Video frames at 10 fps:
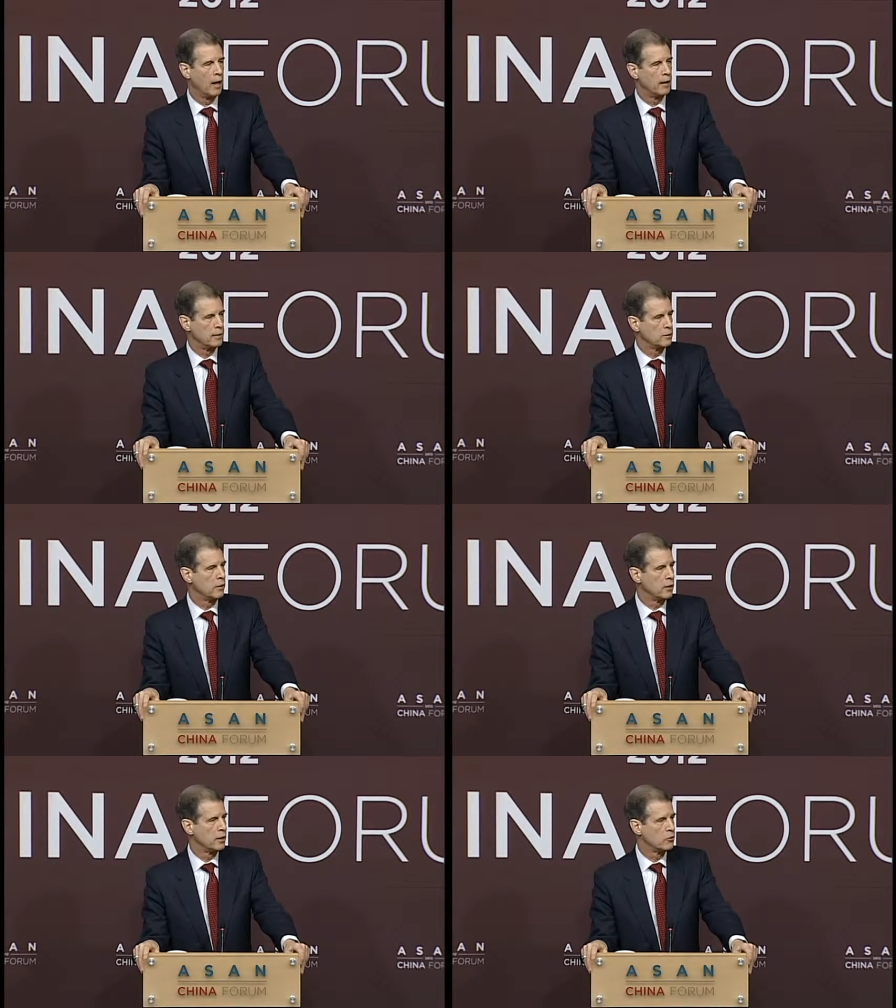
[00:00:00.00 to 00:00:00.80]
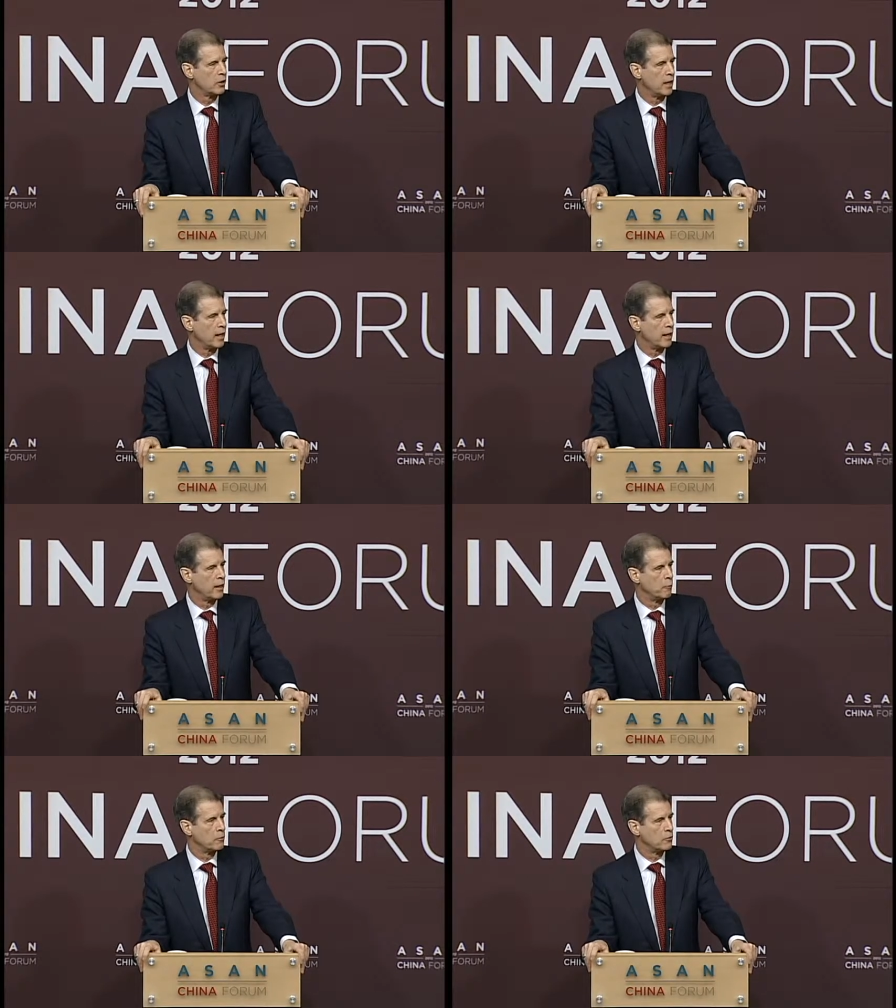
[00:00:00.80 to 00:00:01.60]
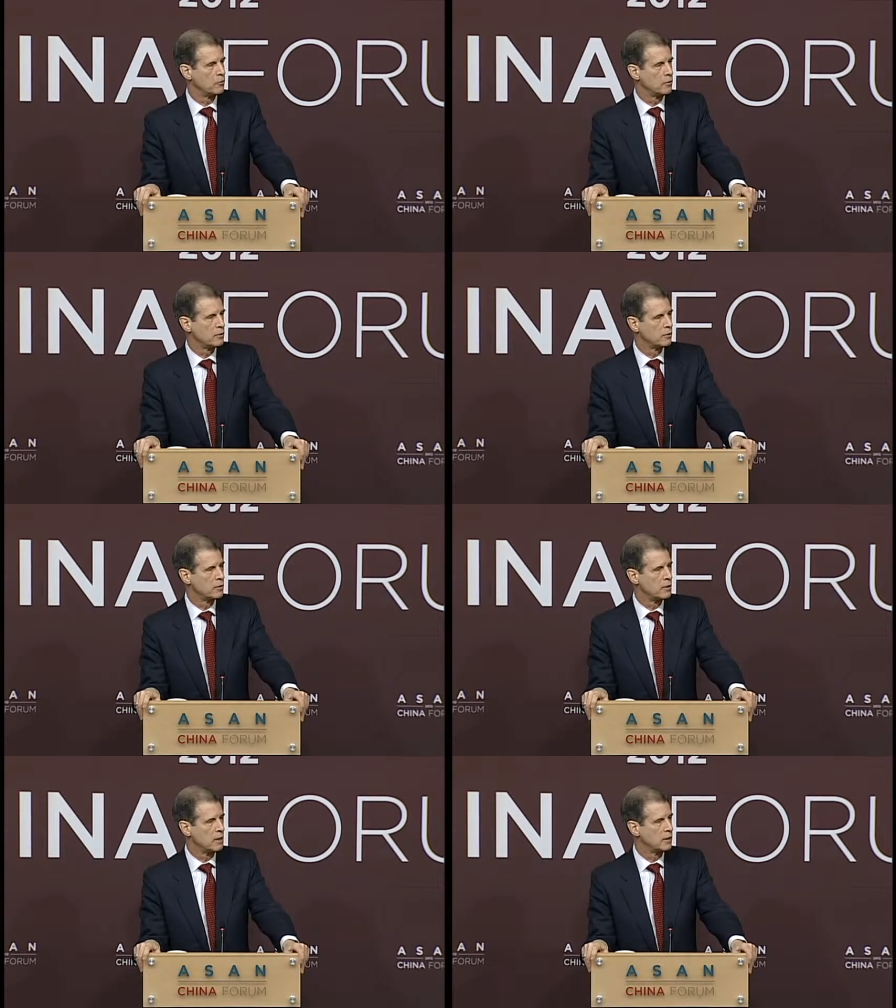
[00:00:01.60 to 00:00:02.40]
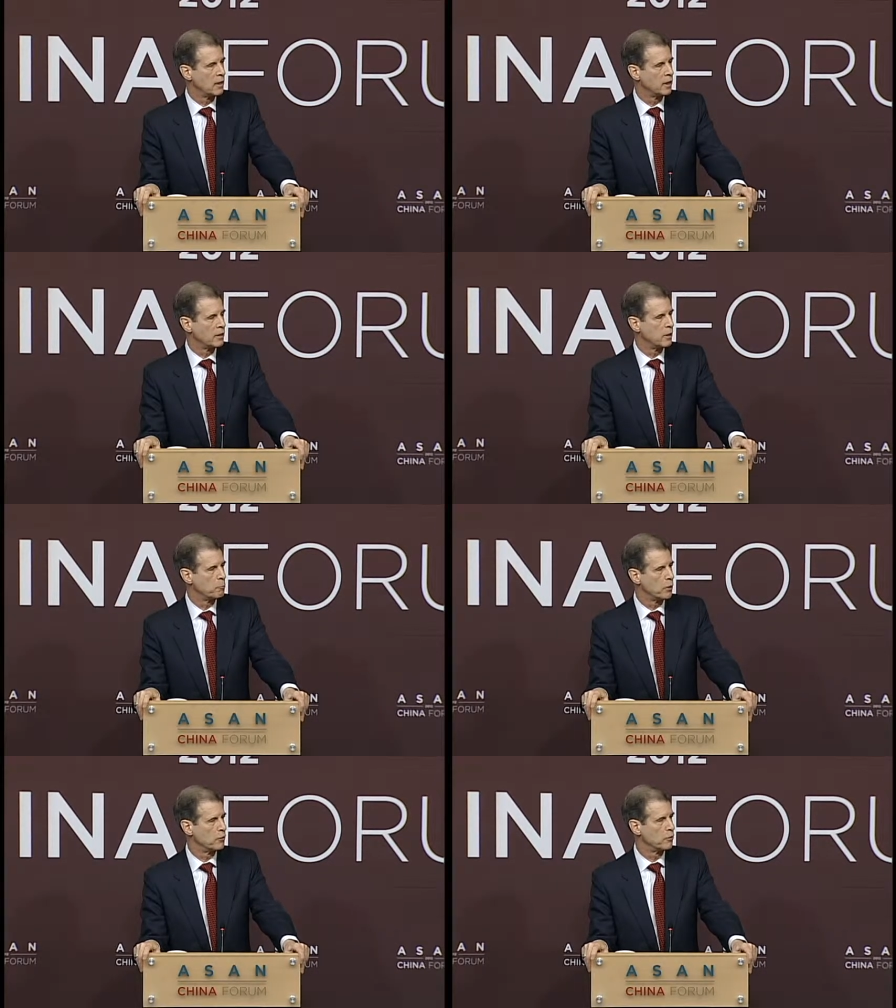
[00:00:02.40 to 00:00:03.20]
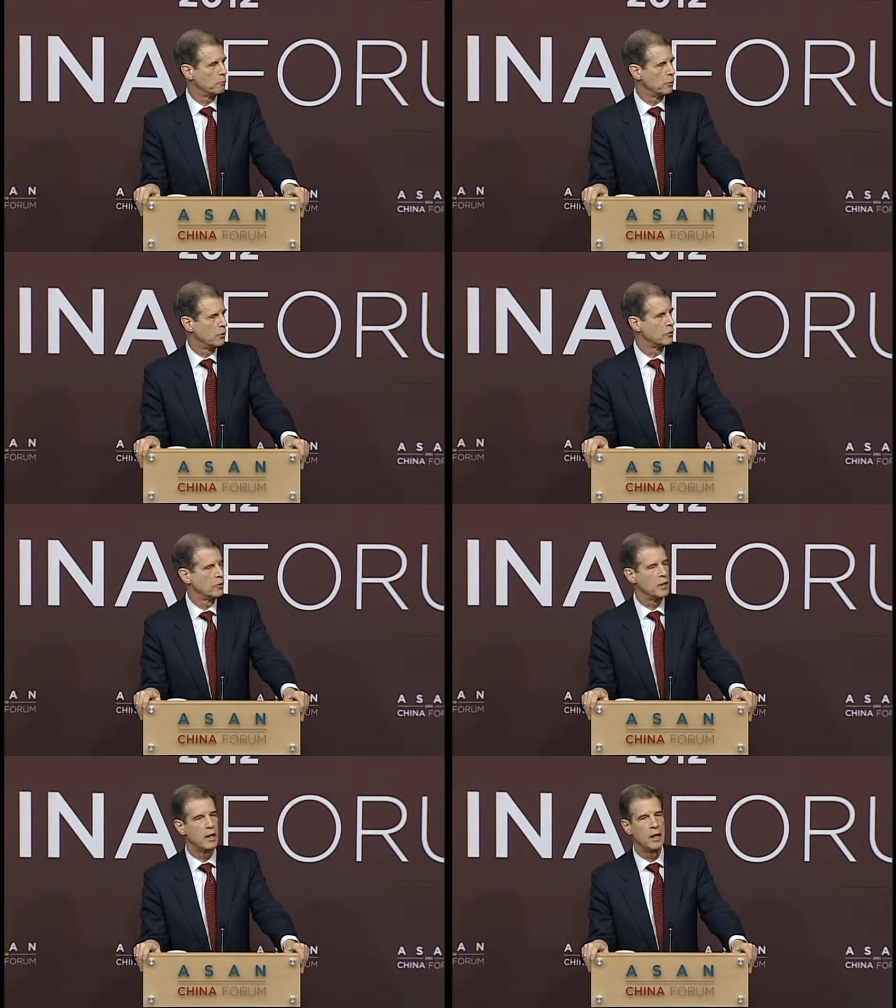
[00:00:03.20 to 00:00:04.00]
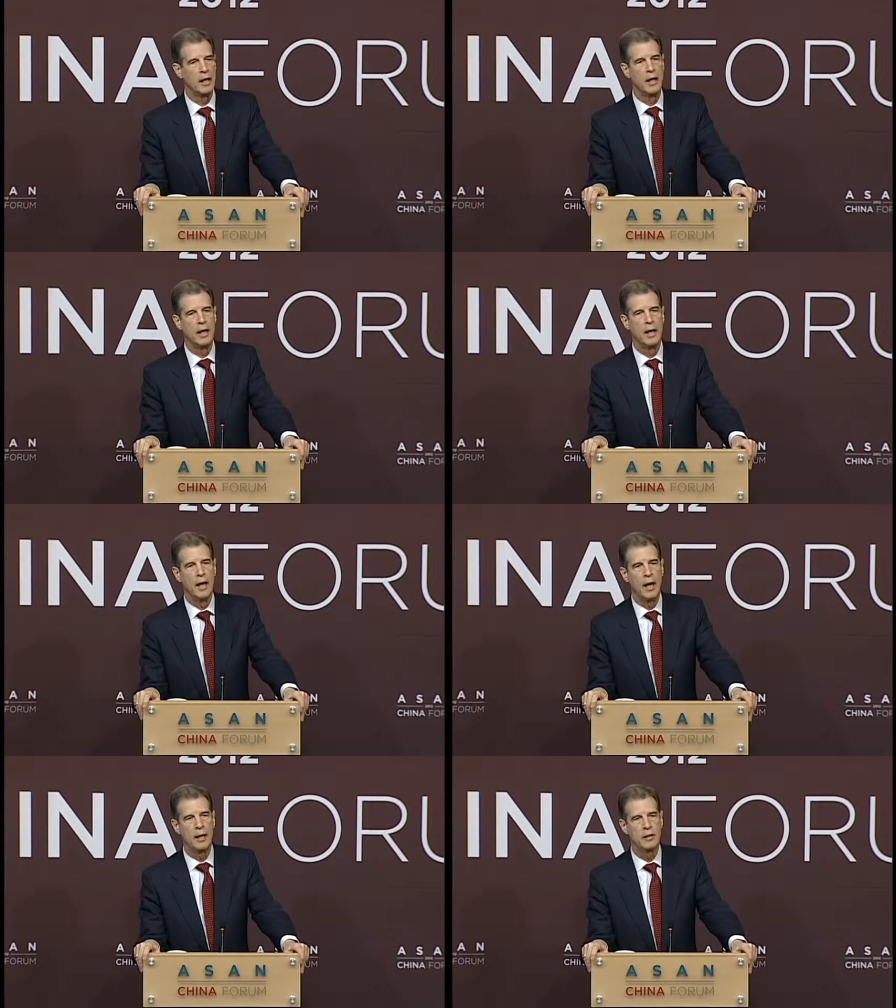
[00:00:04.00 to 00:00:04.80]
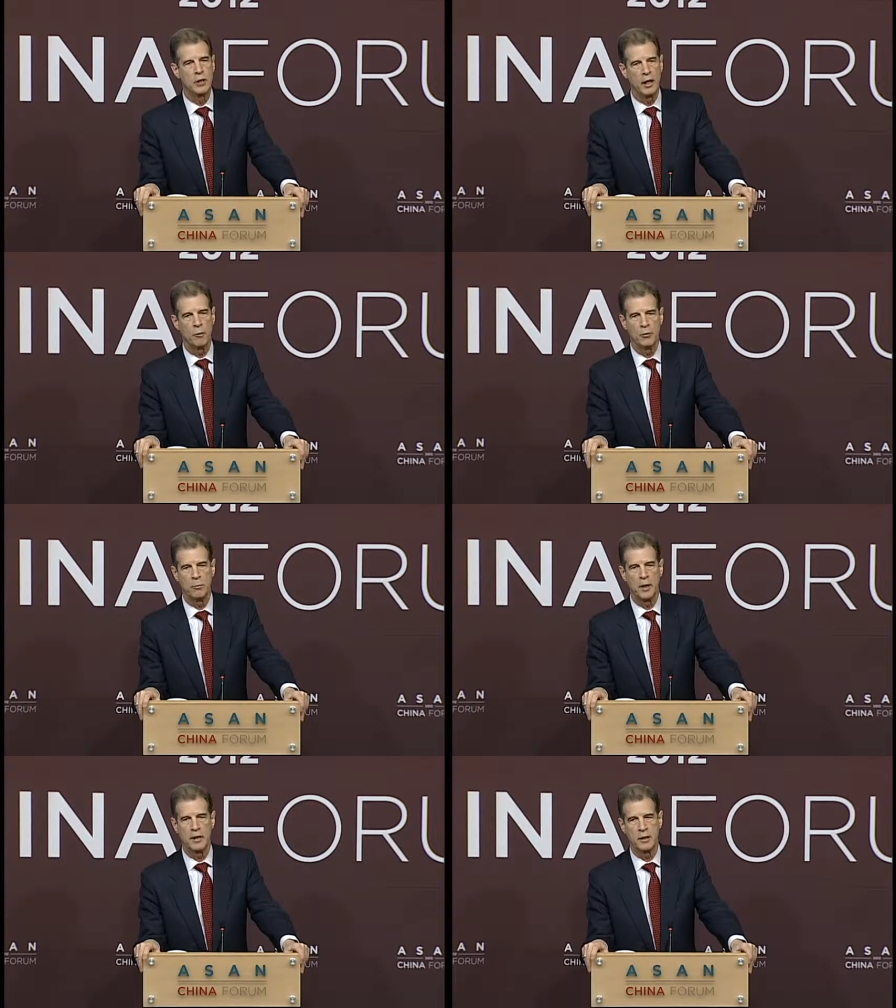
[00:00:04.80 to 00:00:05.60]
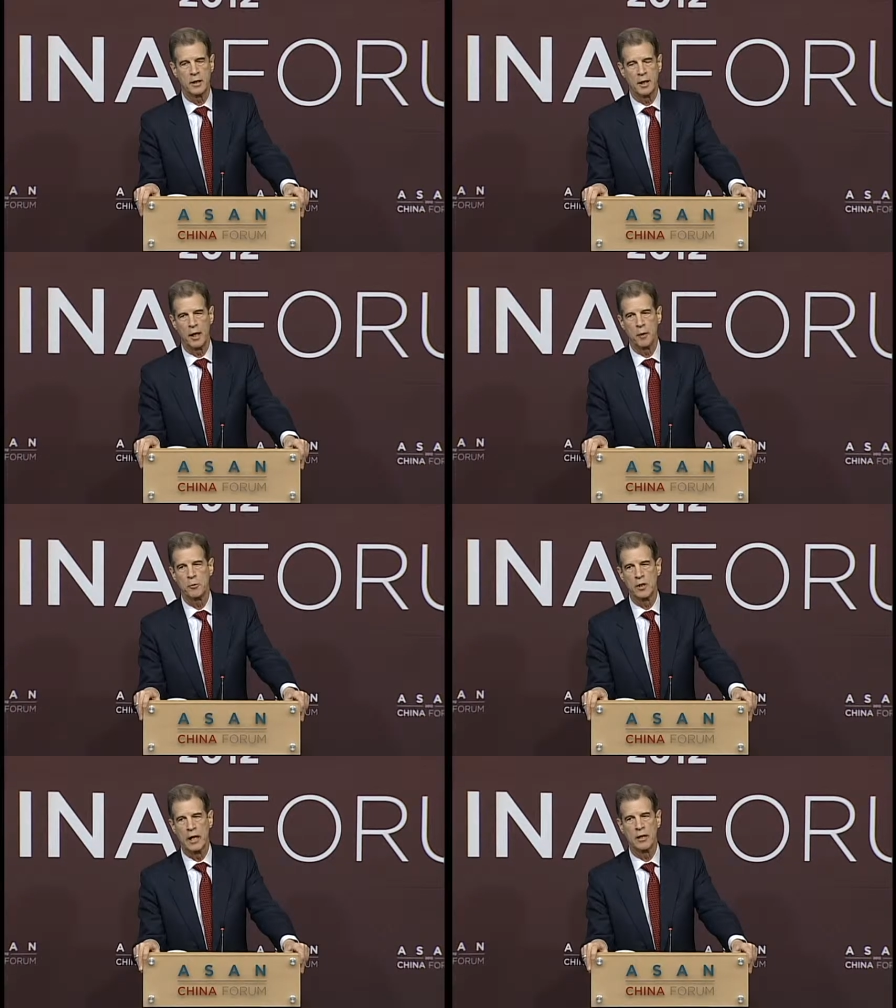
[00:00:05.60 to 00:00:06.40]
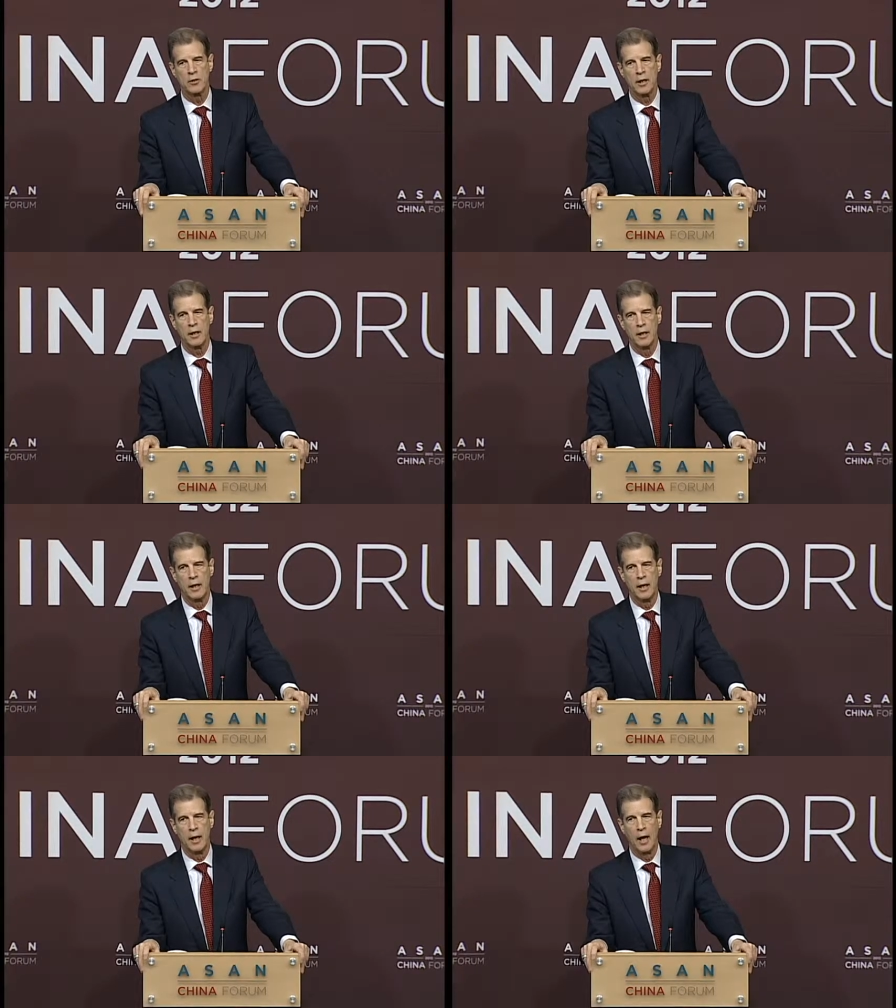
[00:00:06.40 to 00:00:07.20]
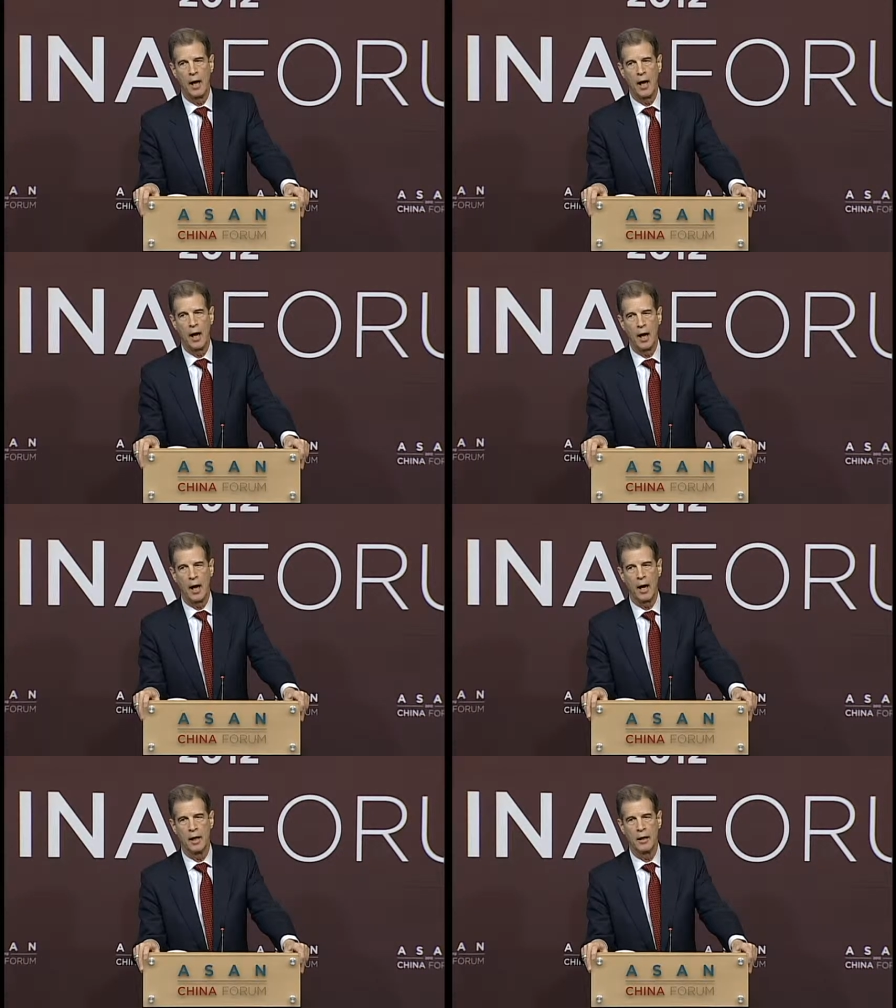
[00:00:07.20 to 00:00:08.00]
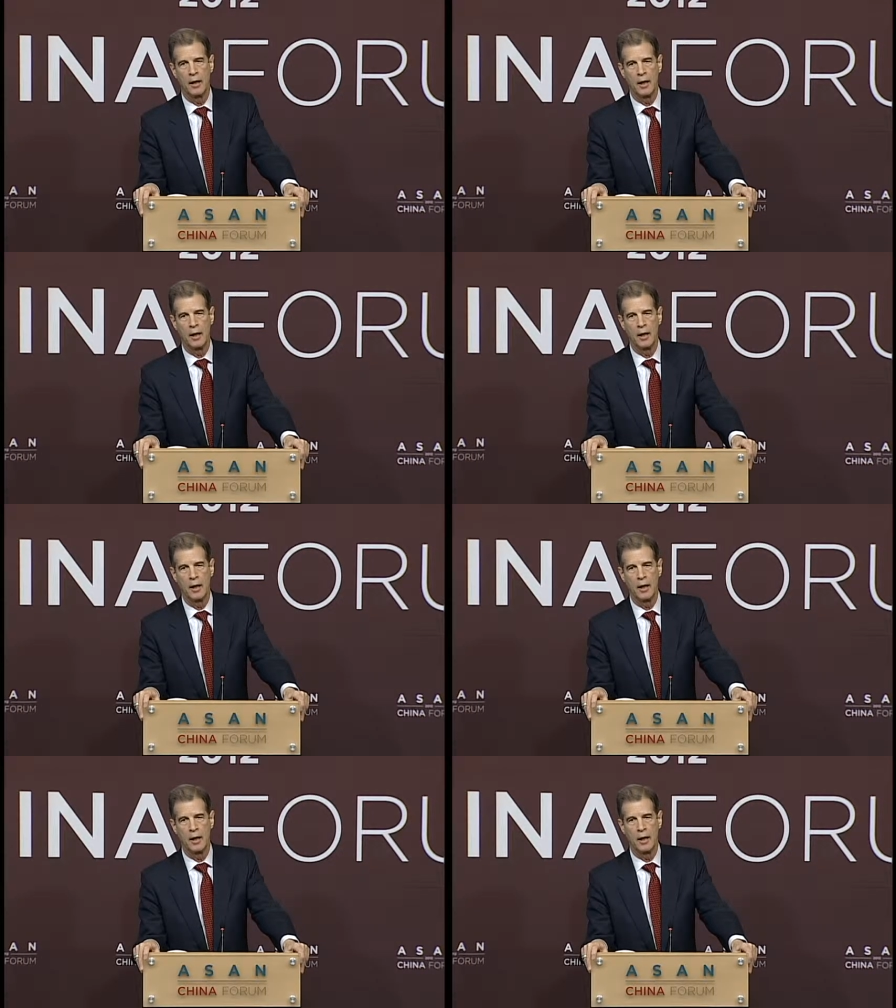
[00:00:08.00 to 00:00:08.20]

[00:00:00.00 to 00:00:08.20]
including the CIA was telling then President Bush that China was about to collapse. And I said, the